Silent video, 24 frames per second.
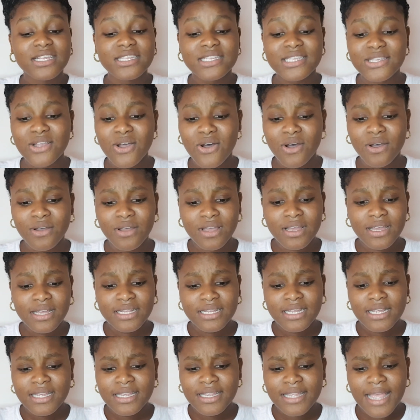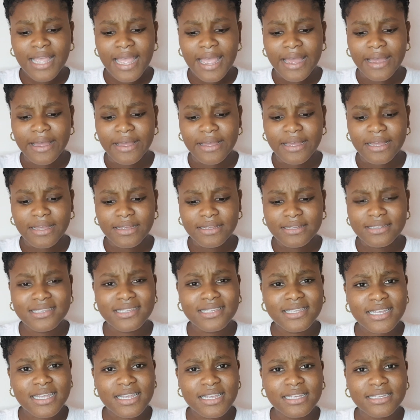So yeah,
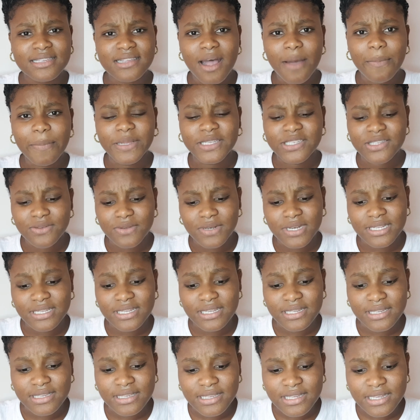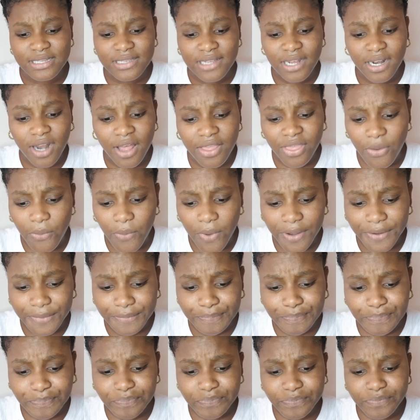seize opportunities is another one.
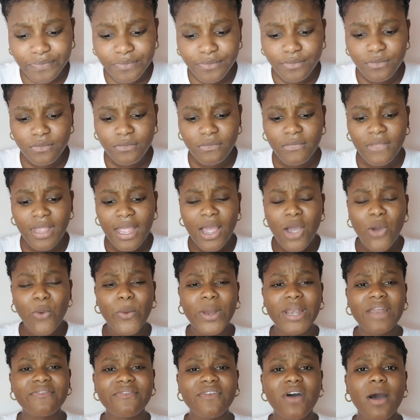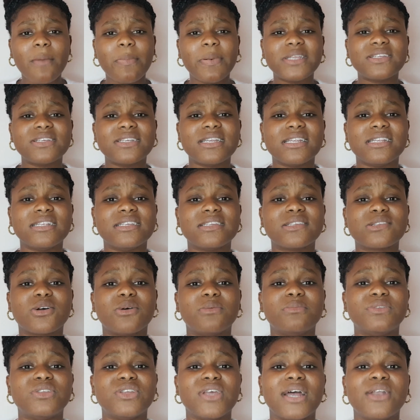Whenever opportunities
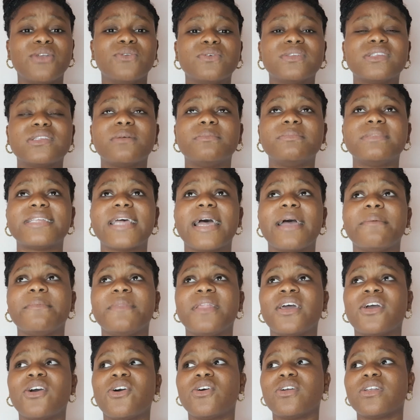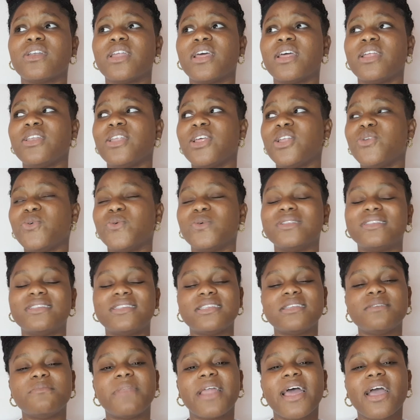come to you, I know sometimes they don't
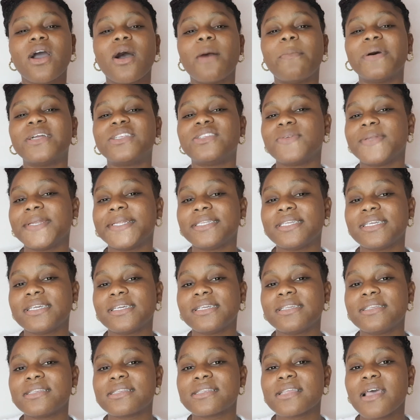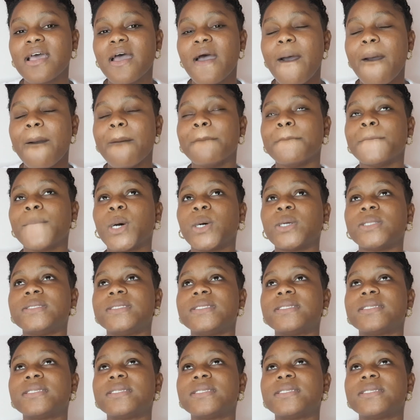seem like opportunities, but